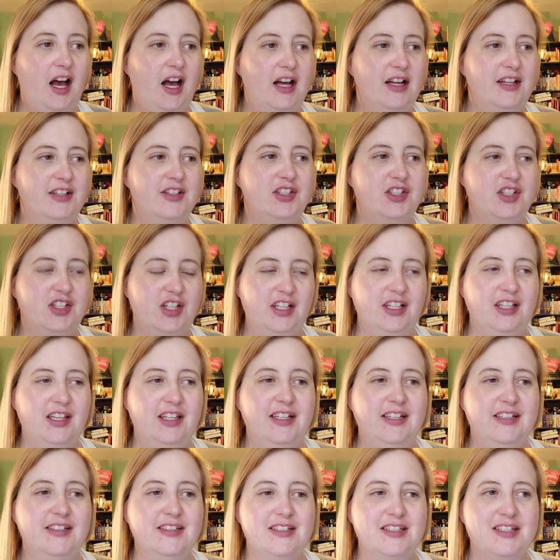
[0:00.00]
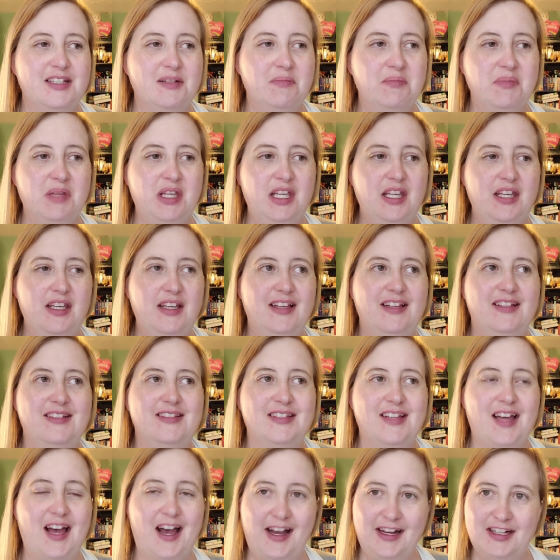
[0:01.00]
Uh, chick lit to me
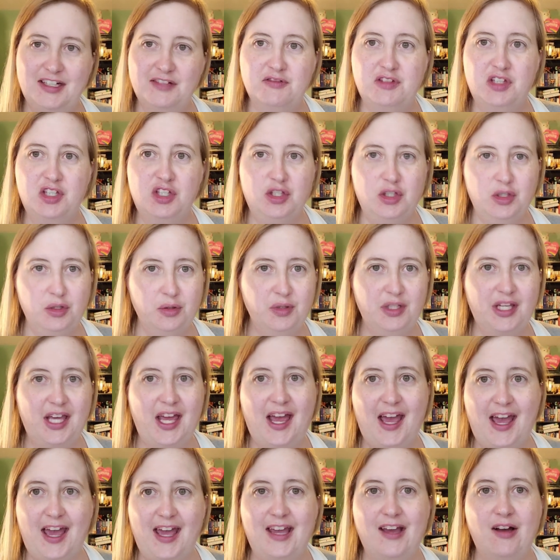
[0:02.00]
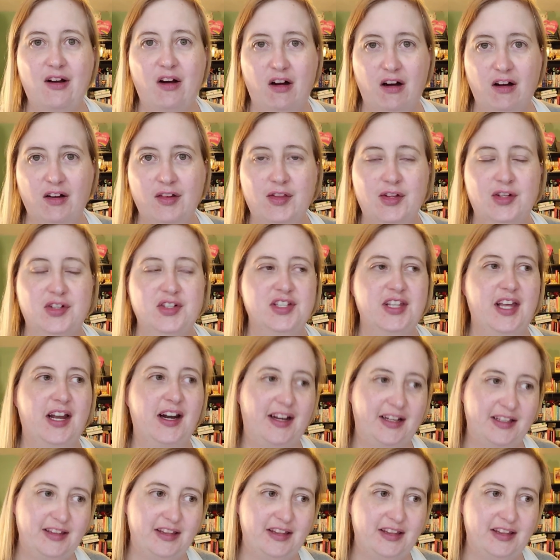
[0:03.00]
is kind of the UK authors that I